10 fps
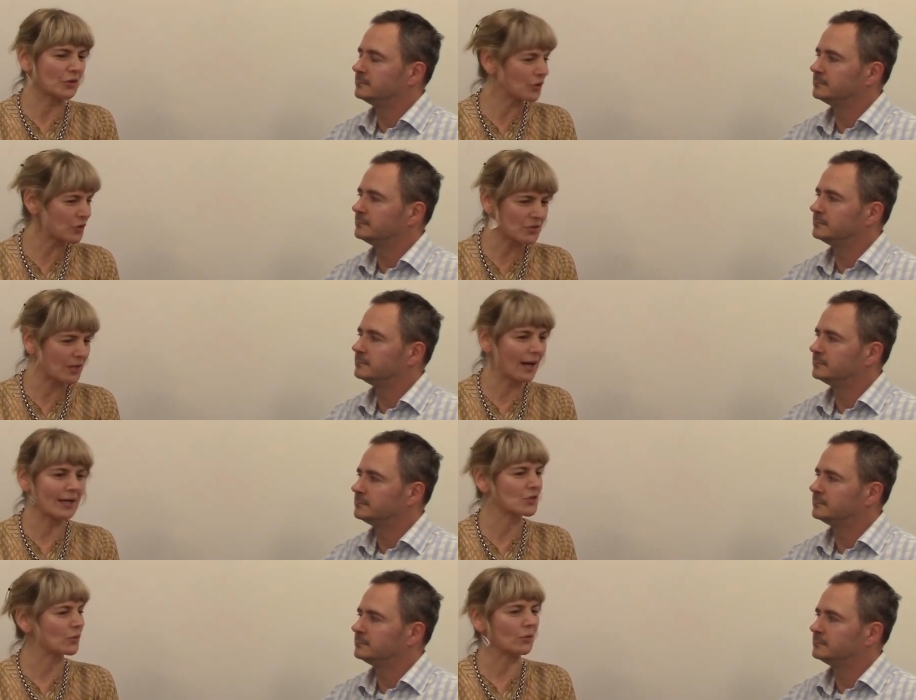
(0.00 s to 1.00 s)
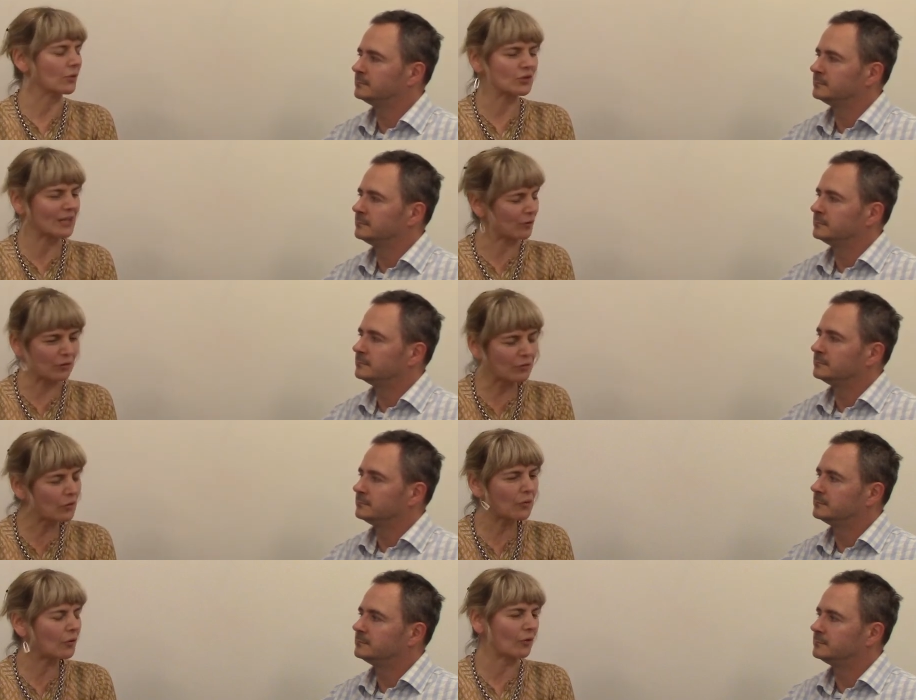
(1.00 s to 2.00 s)
Speaker 1: on Newsnight or Channel
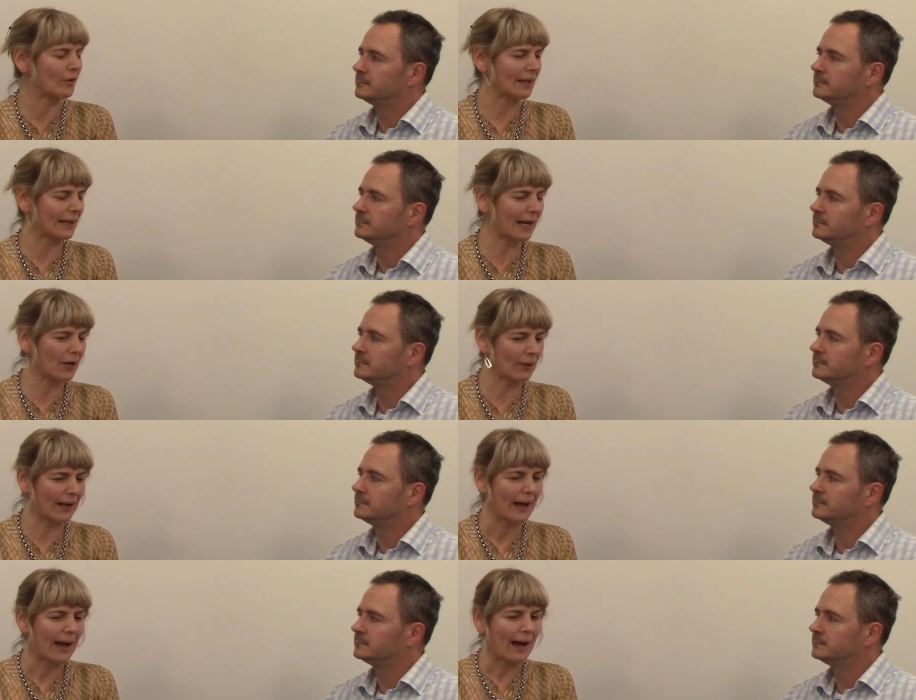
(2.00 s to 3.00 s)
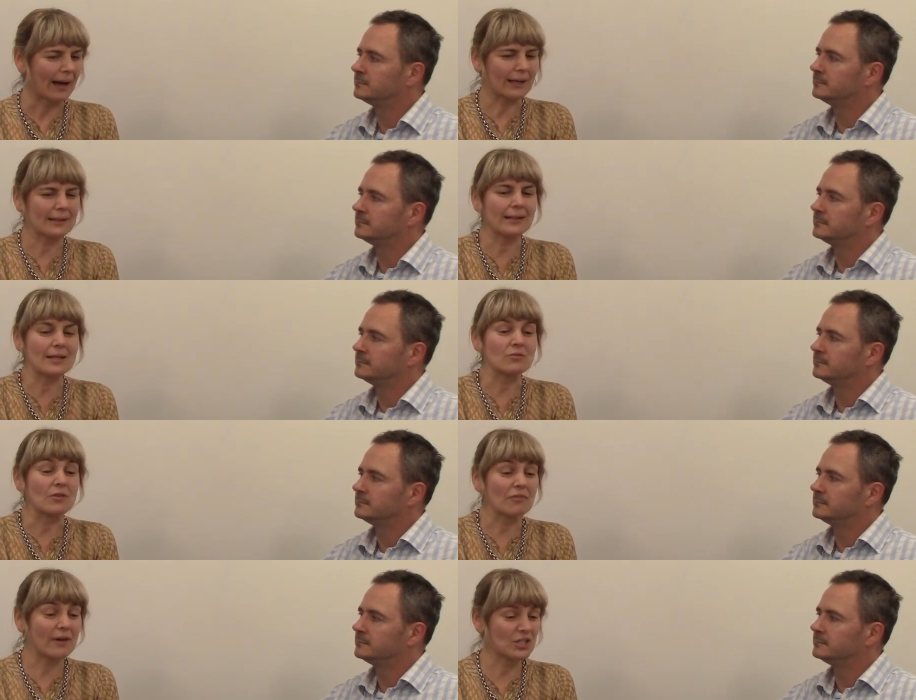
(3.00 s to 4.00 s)
four or in the gallery, and I think that's
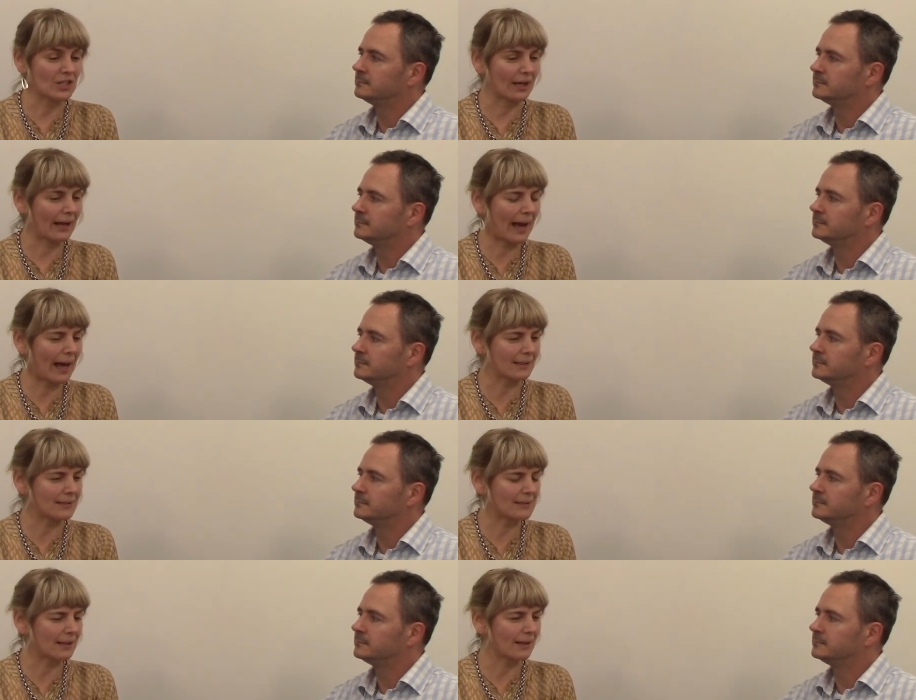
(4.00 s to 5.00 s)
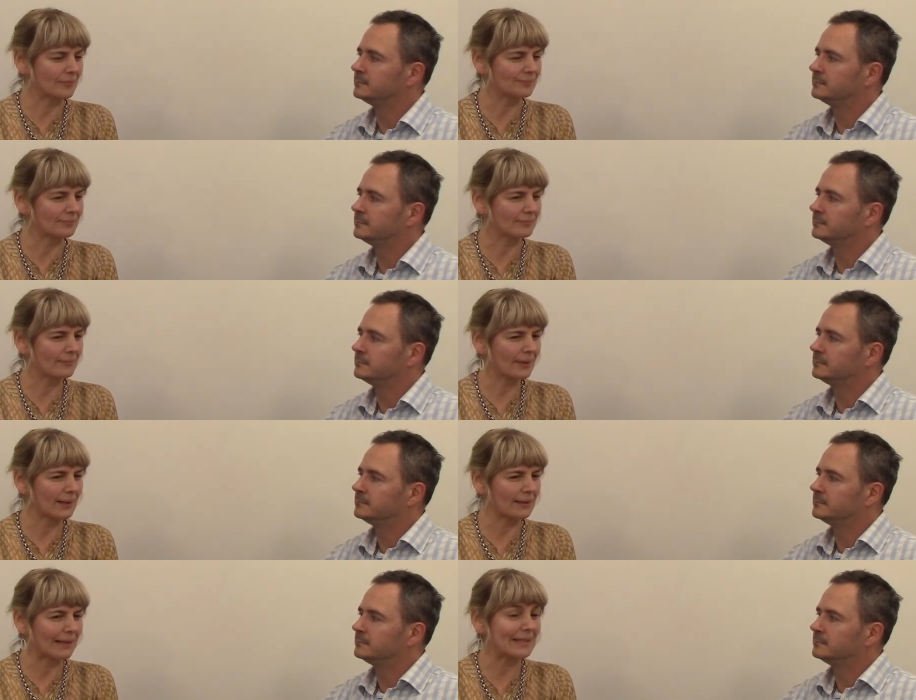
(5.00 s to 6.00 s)
refreshing and, um,
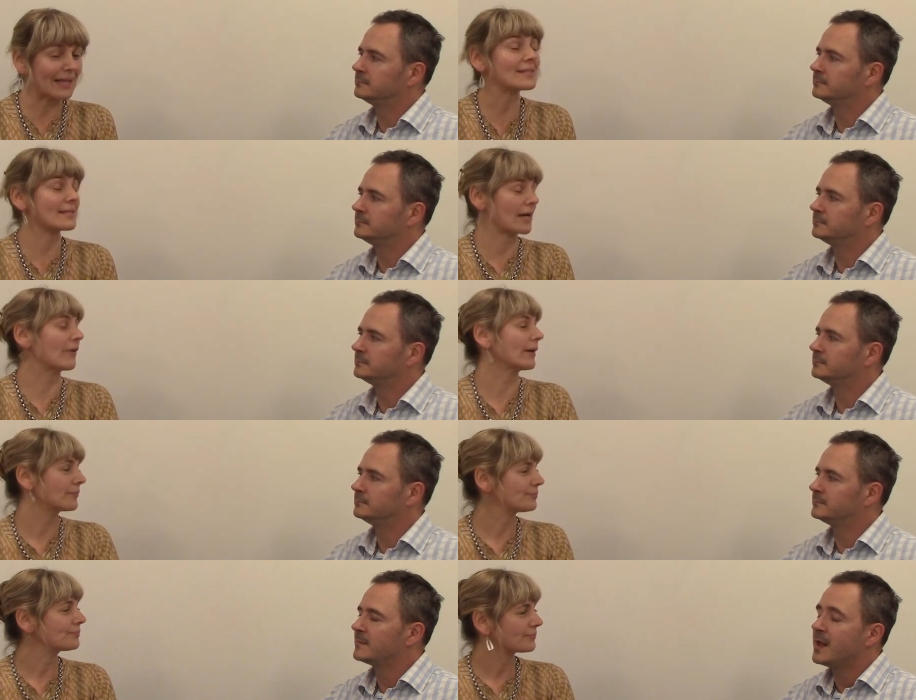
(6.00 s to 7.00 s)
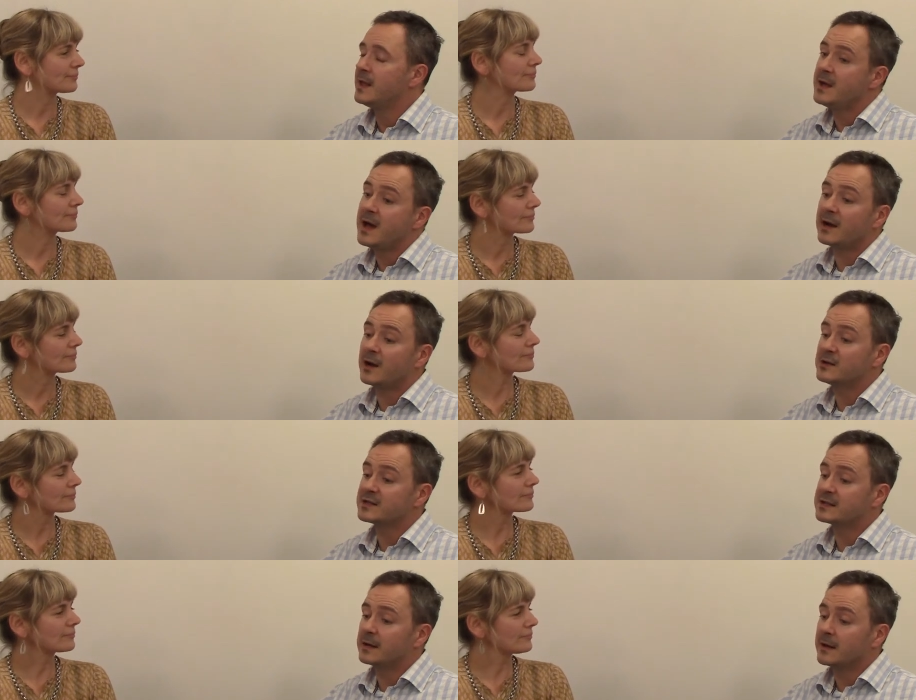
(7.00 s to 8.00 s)
uh,
Speaker 2: and necessary. And
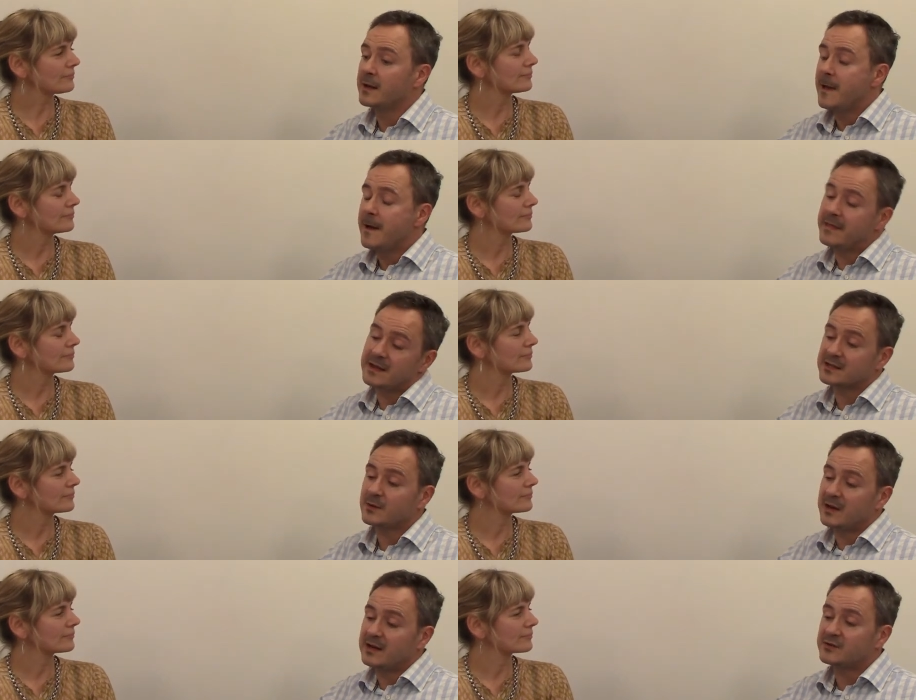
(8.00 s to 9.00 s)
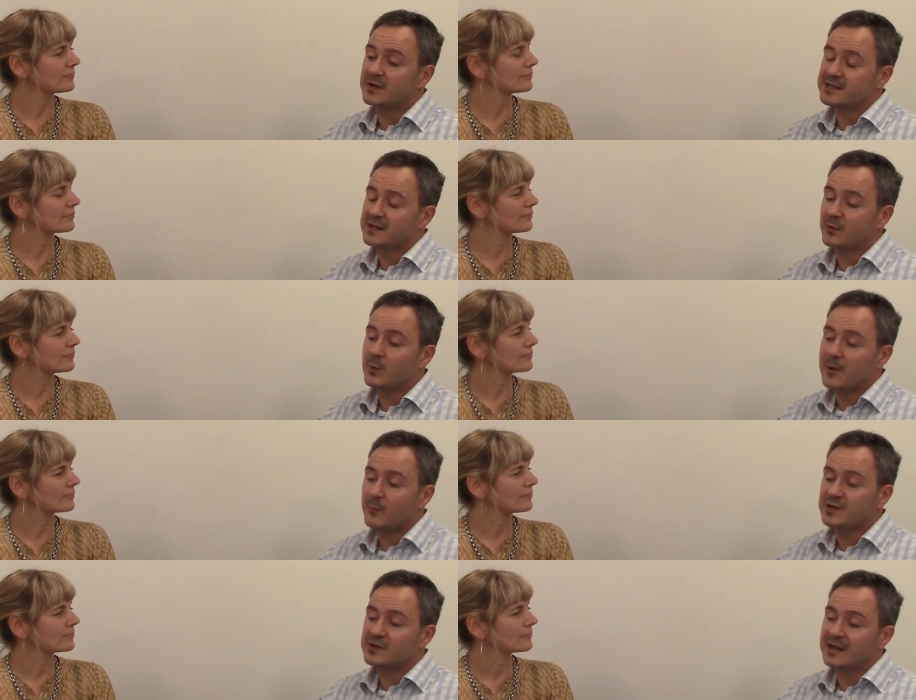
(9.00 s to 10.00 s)
lastly, I think it's quite interesting the way in
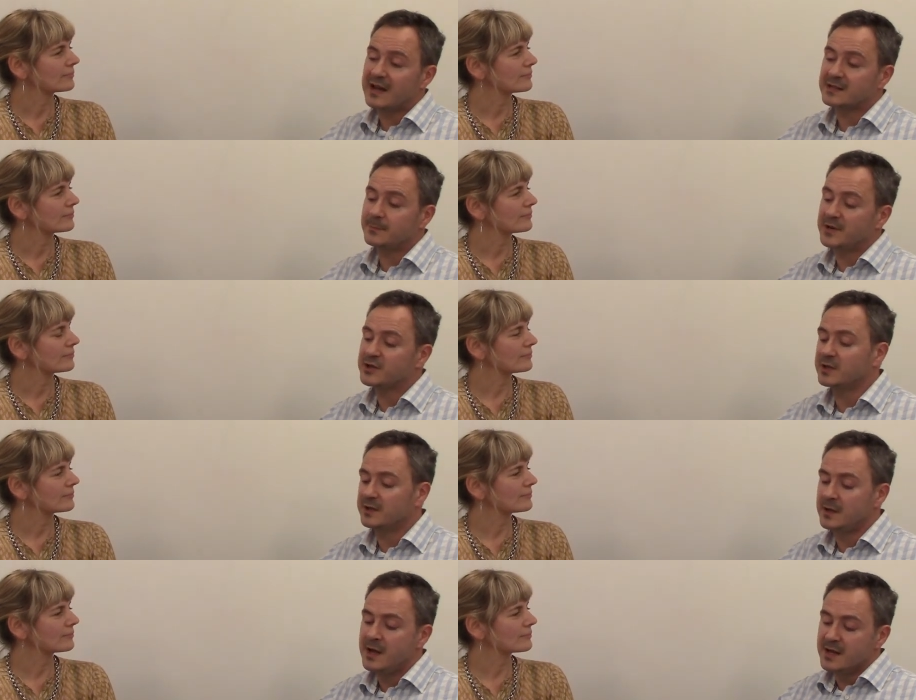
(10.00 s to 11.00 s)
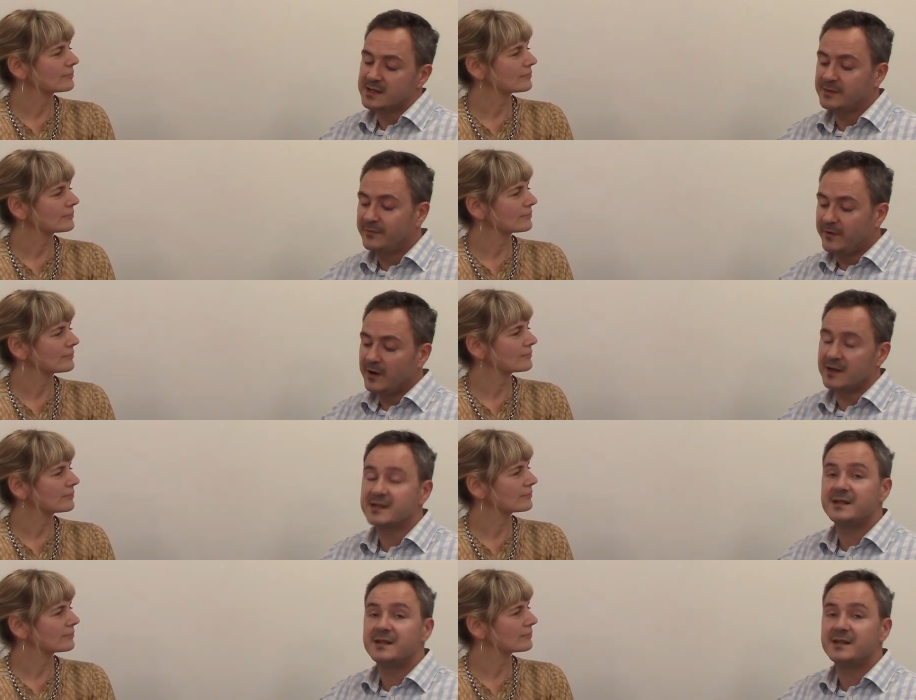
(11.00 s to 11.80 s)
which the exhibition subverts